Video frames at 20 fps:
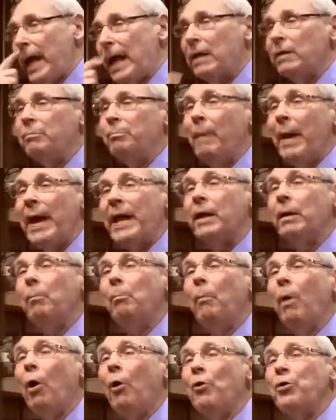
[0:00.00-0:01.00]
had made
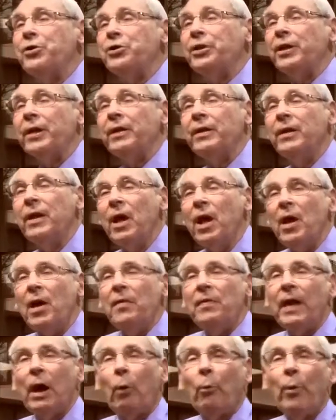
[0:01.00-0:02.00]
a motion
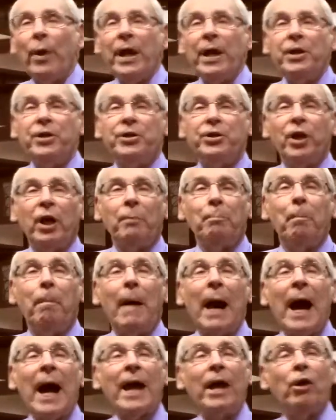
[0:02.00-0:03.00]
that we should
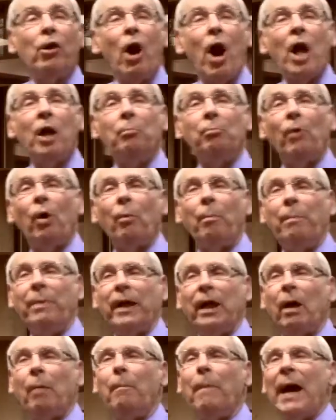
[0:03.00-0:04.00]
buy an
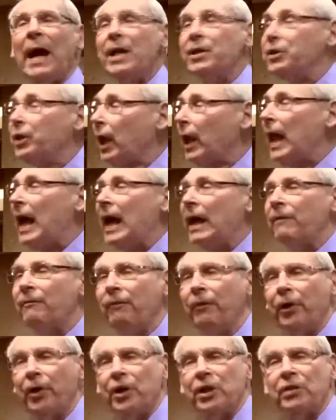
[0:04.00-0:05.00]
automobile by July
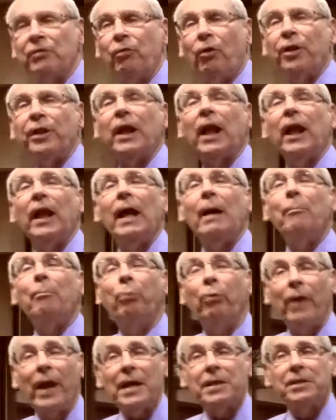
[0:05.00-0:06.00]
1st for the
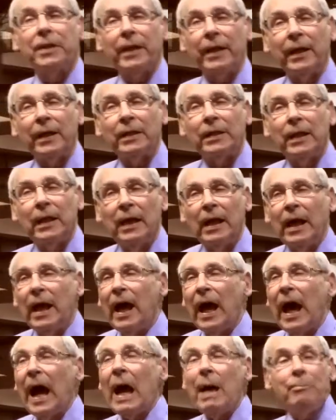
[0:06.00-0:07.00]
club president,
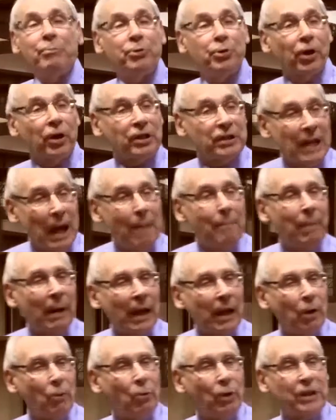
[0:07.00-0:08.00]
I'm sure
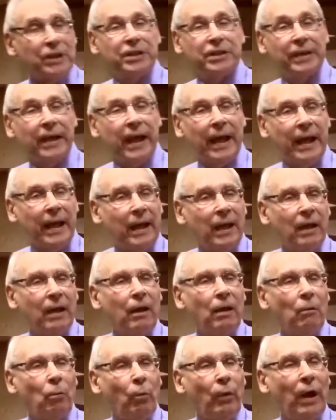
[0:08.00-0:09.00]
somebody would say,
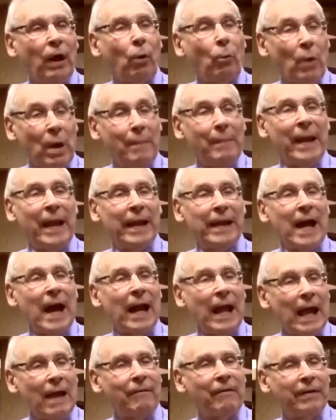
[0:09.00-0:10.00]
well, we may
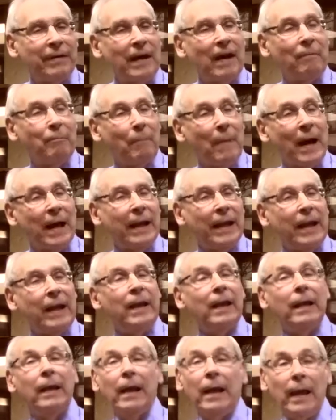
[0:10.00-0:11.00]
not have enough money
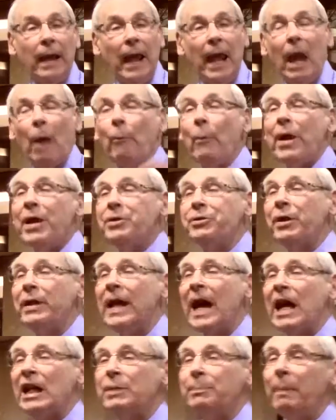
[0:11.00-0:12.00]
and we should
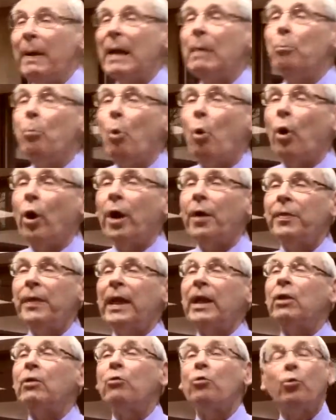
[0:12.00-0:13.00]
not spend more
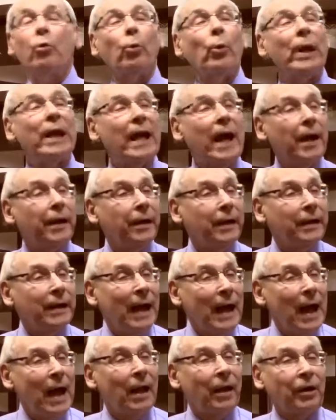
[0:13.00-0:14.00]
than
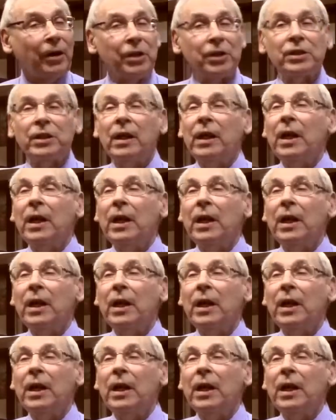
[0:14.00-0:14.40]
$300.